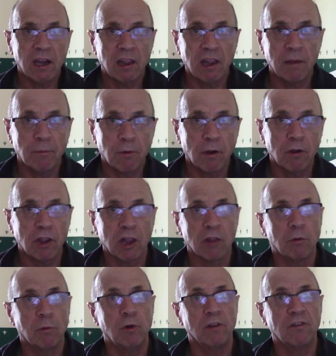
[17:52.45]
the same process
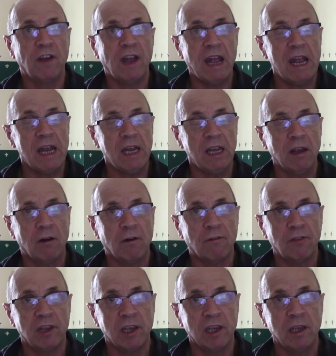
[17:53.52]
would work for any of
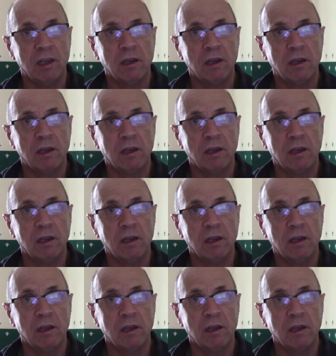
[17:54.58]
the